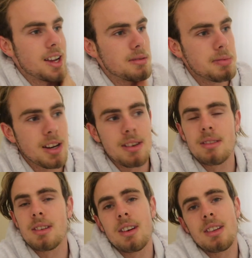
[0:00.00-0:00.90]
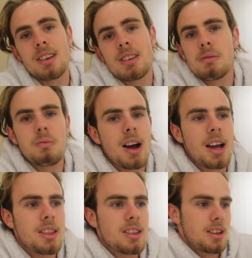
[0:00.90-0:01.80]
I spent, you know, this is
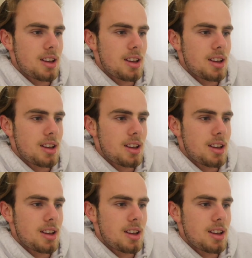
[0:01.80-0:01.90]
why